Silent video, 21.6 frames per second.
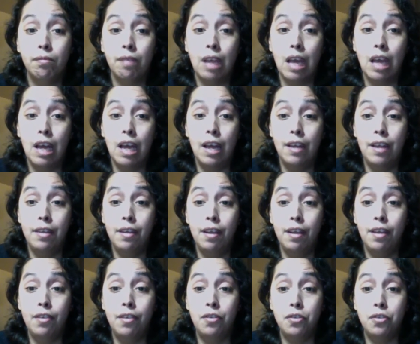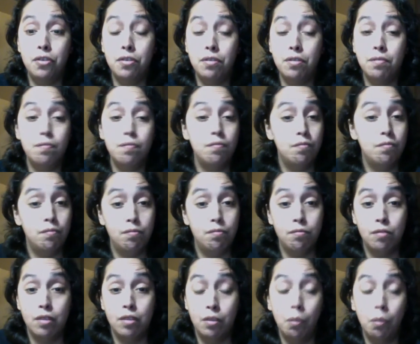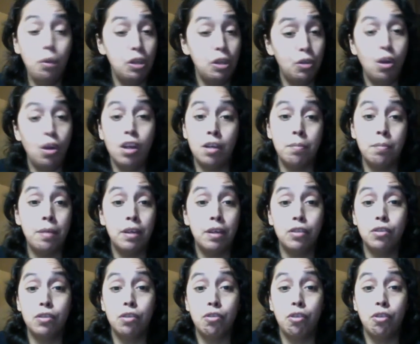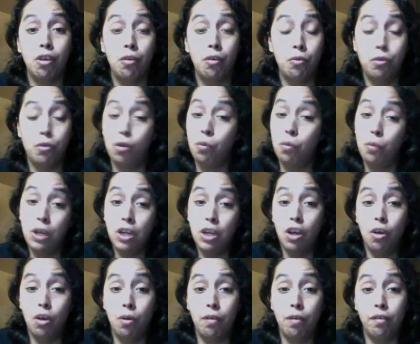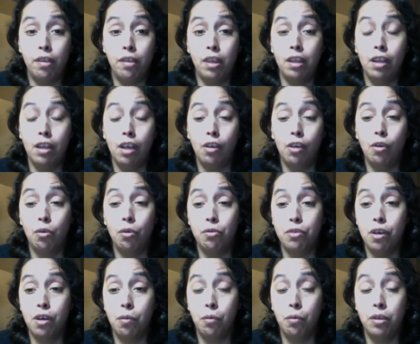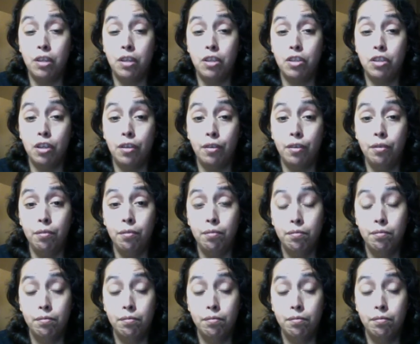And we talk amongst ourselves, so we know everything that goes on with each other.